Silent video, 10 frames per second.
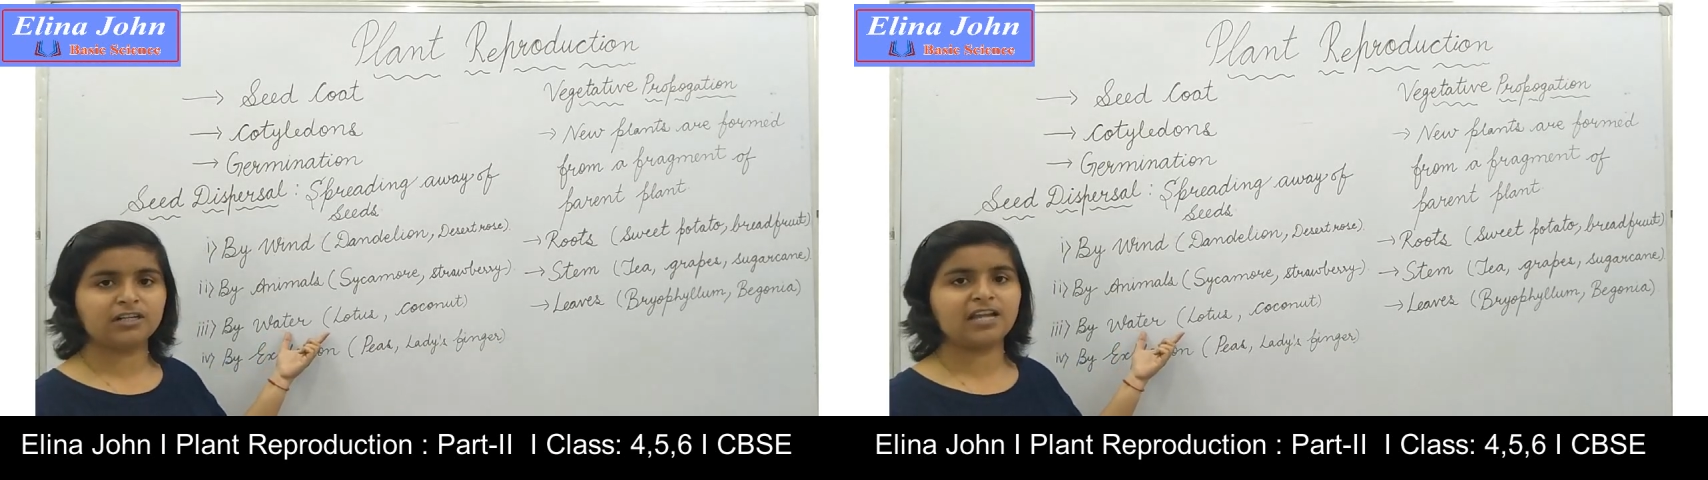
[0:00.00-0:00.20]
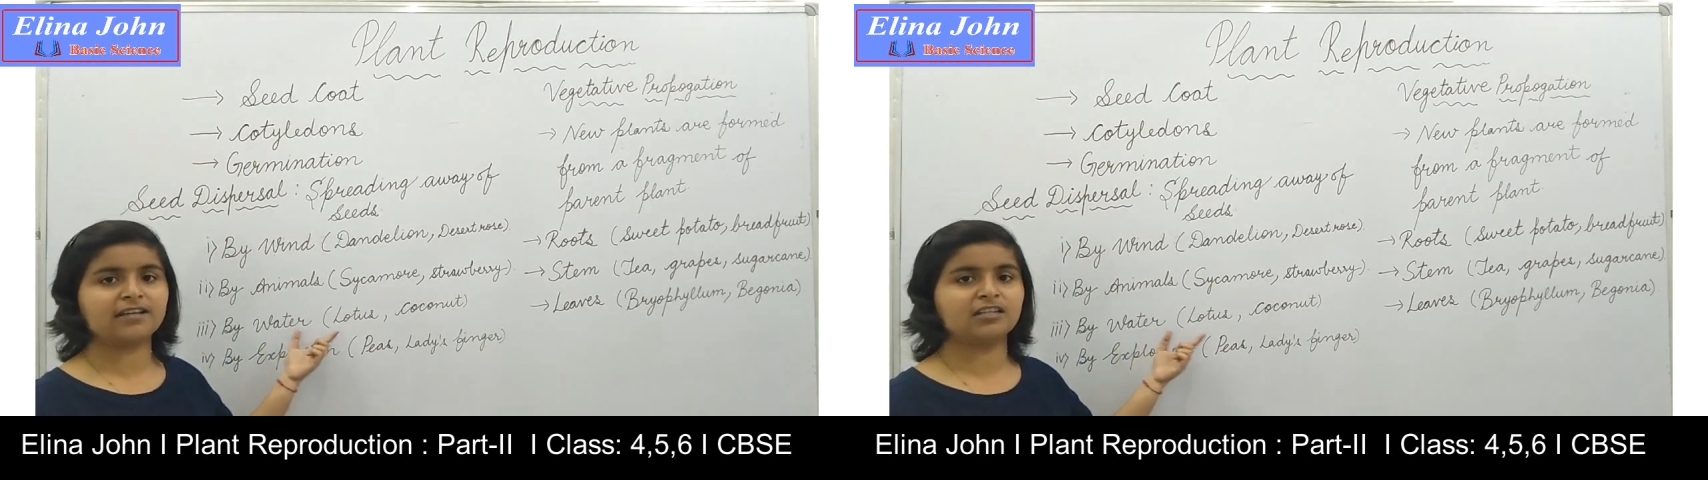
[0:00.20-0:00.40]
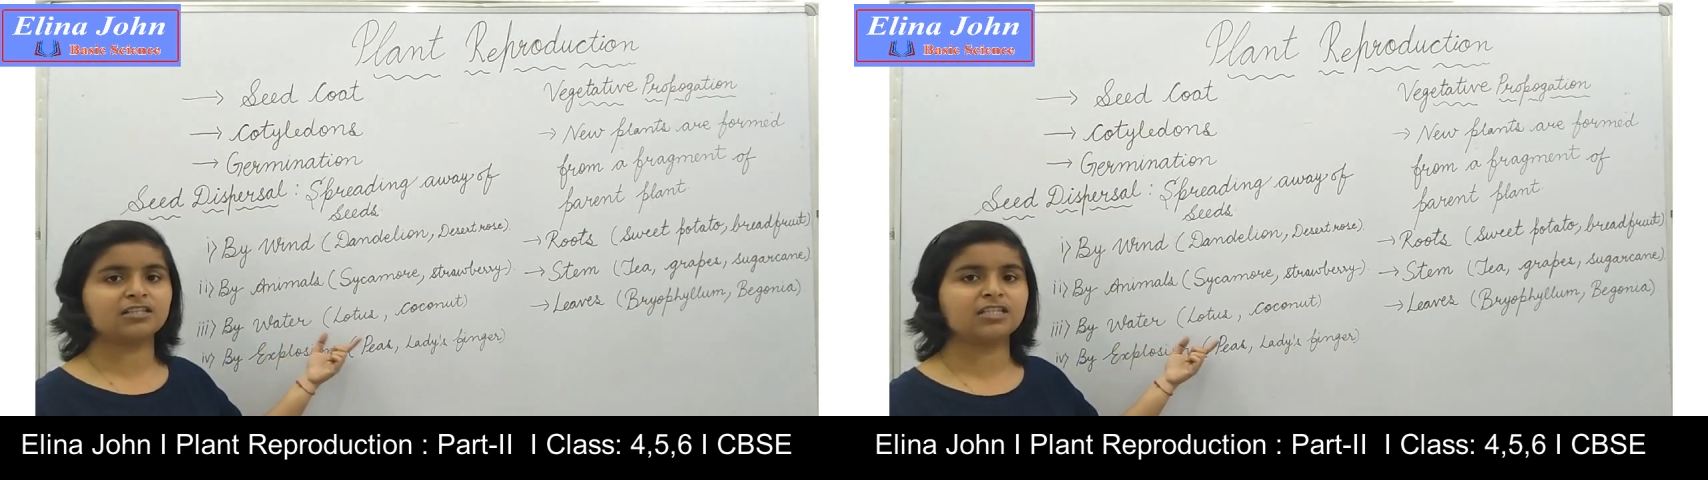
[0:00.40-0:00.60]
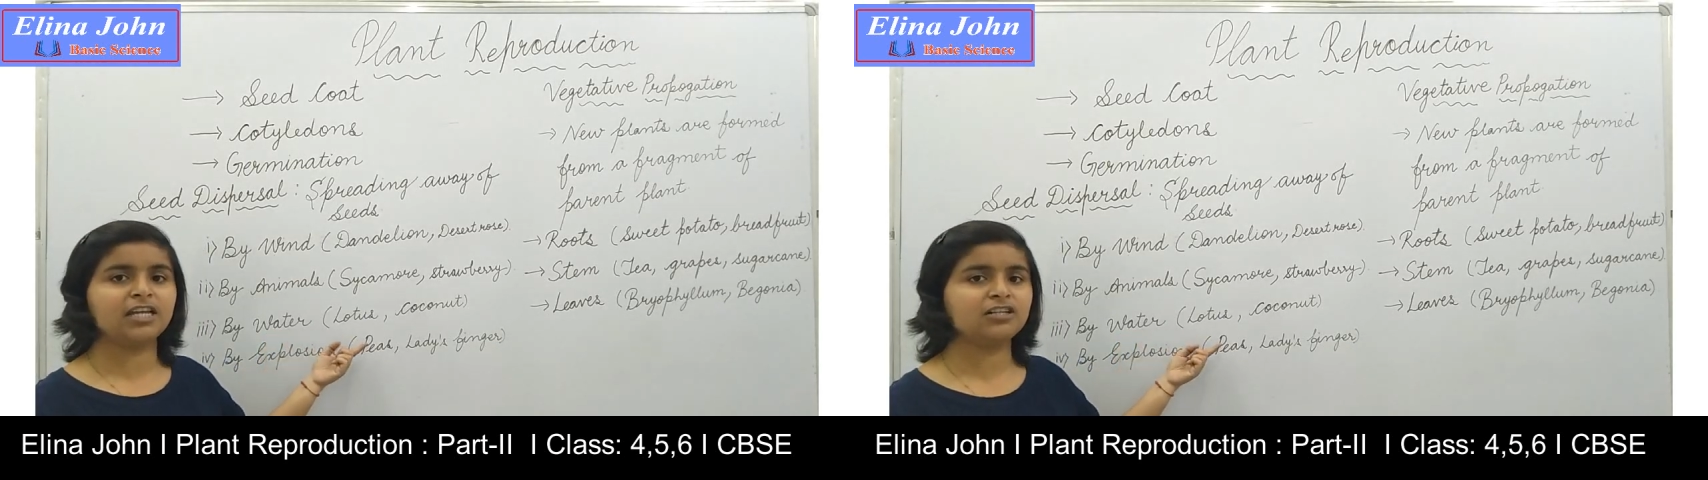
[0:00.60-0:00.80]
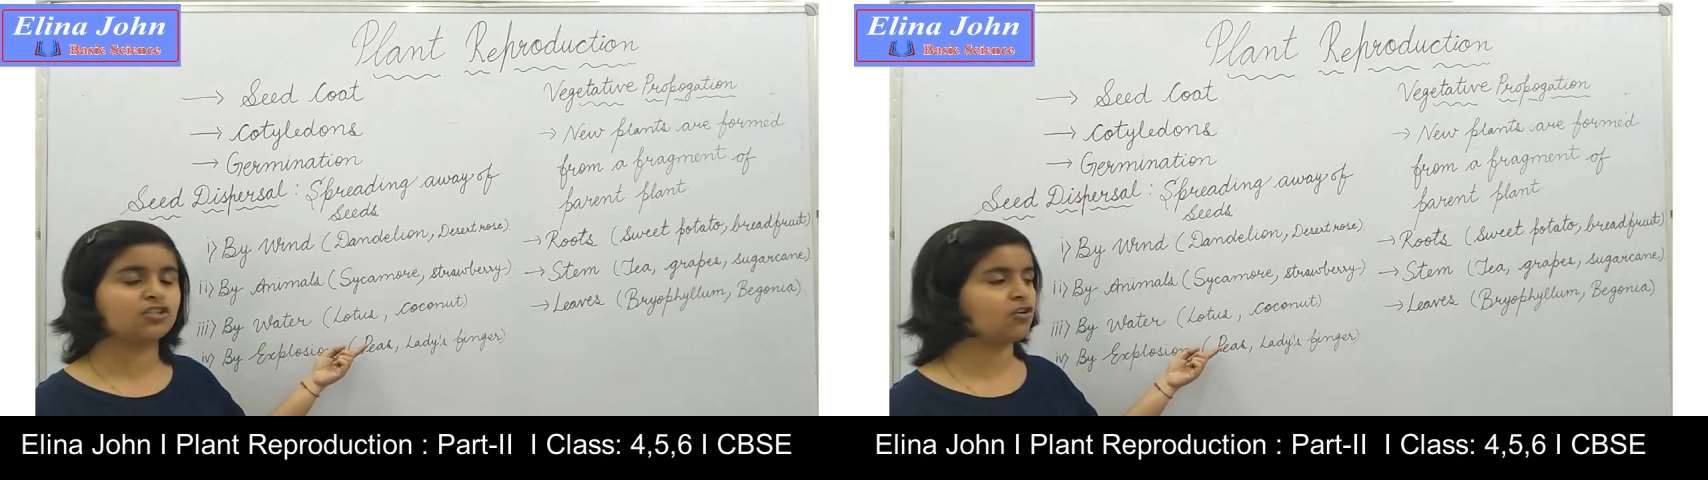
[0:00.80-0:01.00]
like the
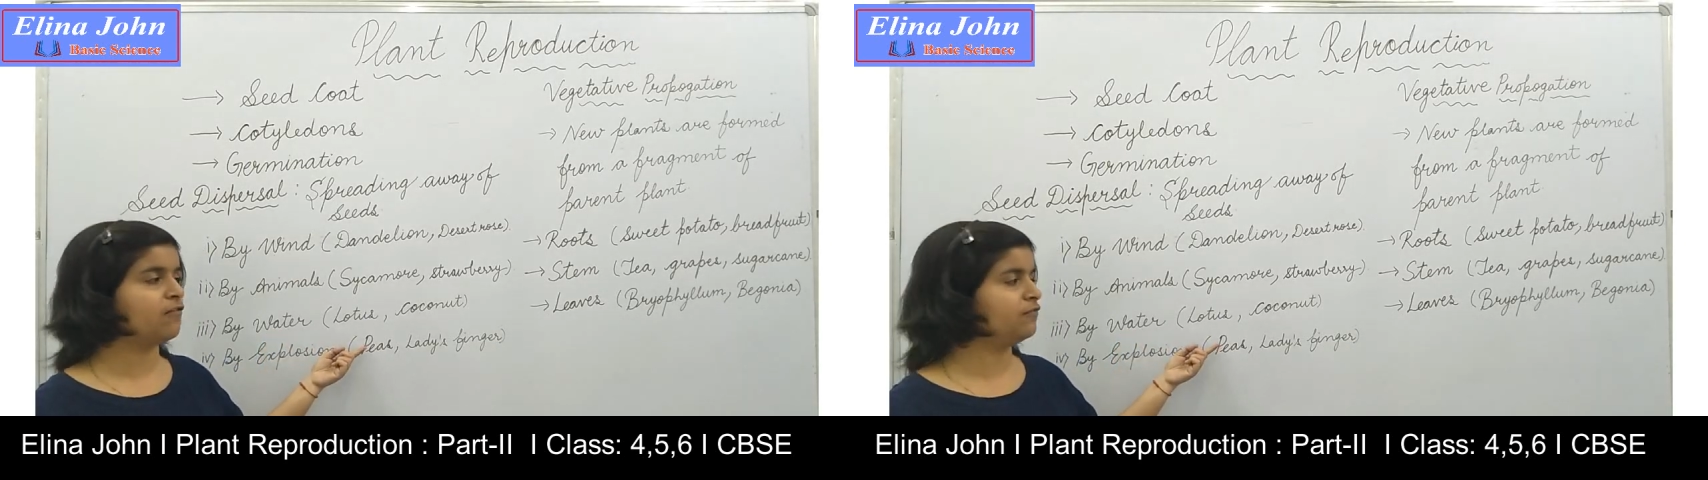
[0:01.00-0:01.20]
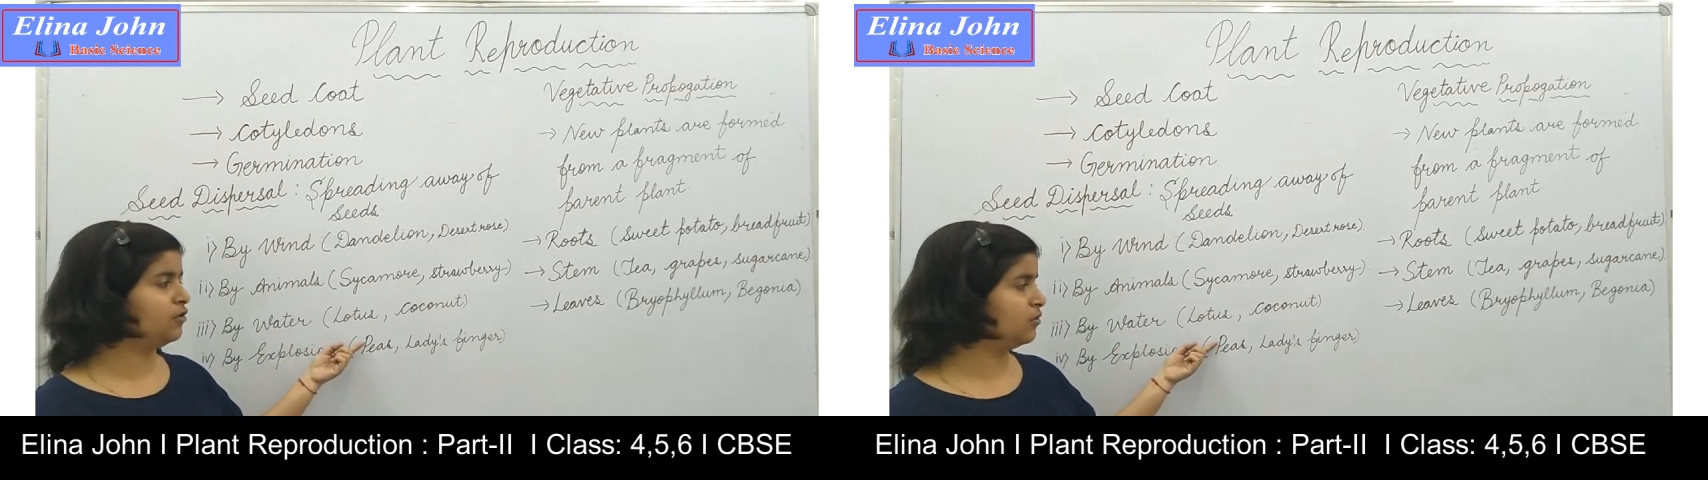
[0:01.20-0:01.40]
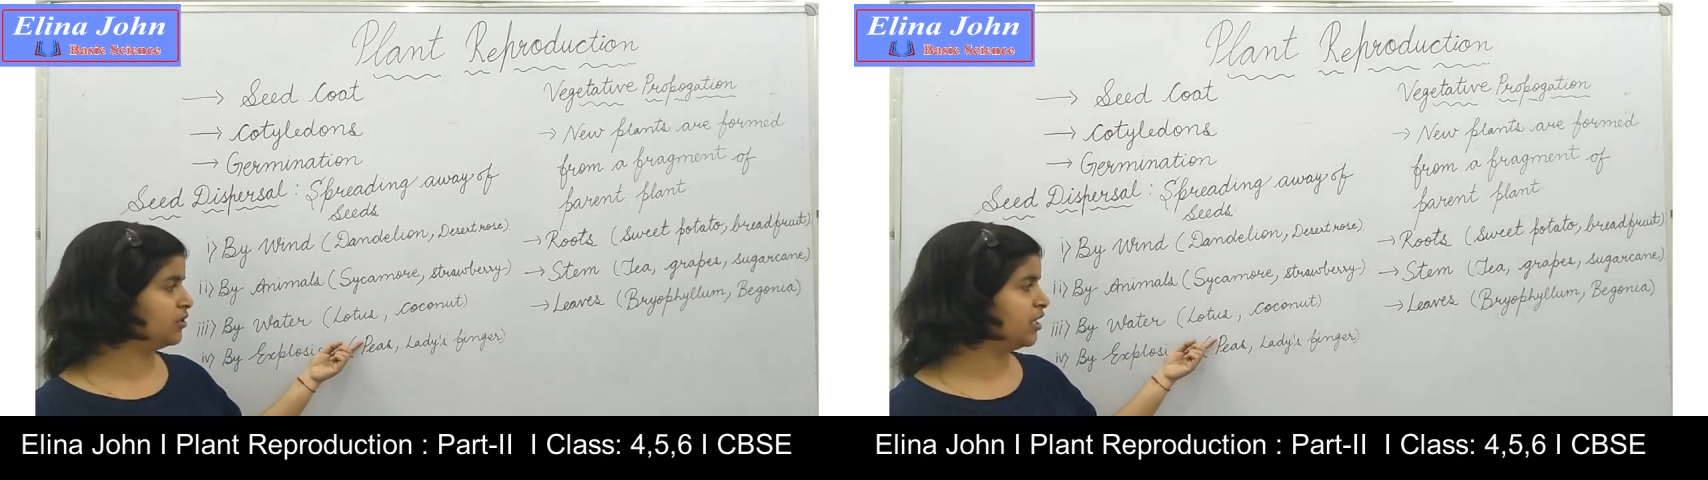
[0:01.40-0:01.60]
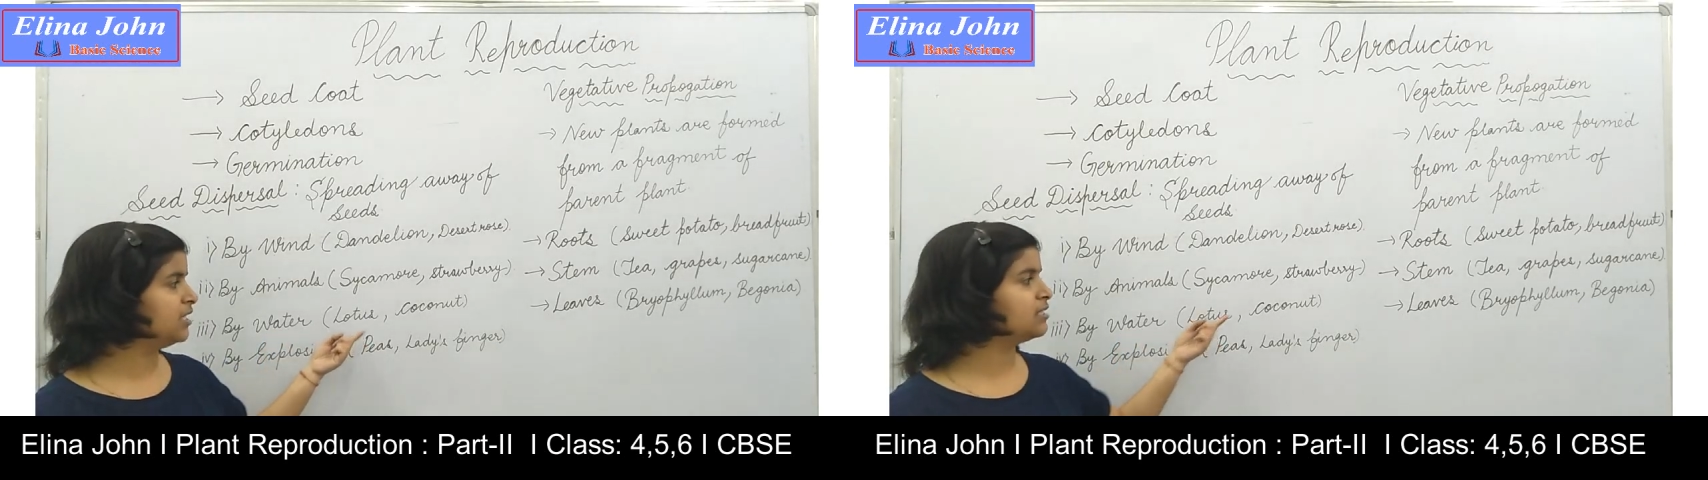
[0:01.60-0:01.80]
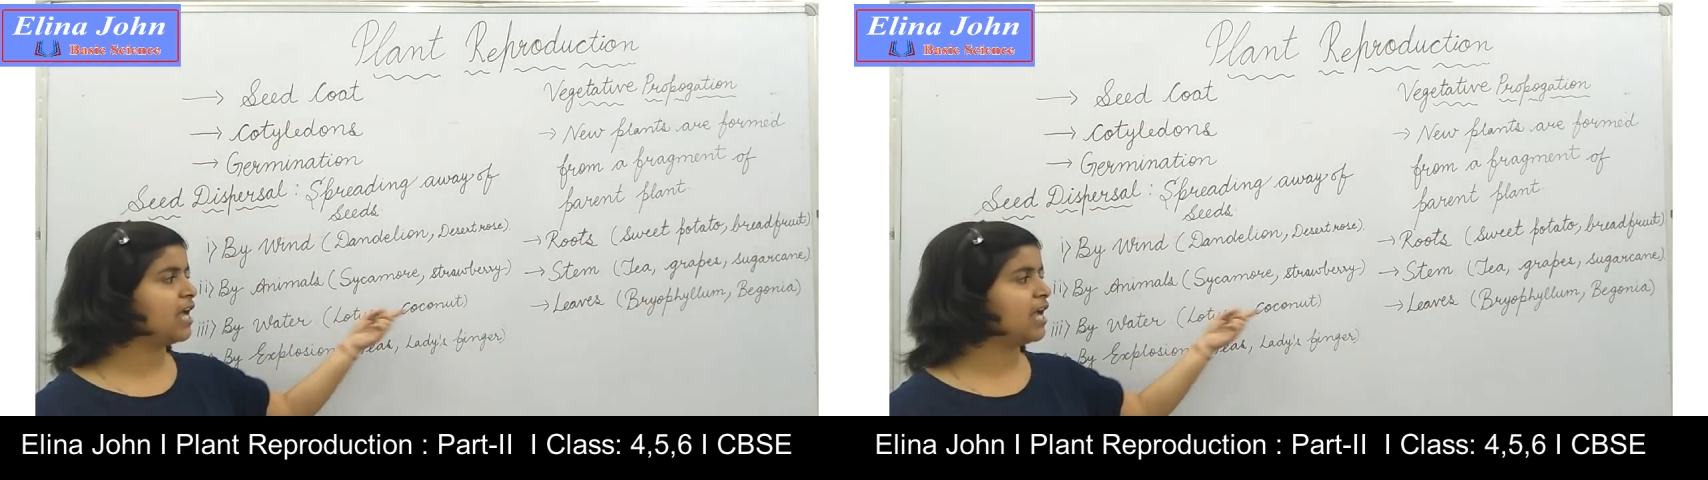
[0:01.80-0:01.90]
seeds of lotus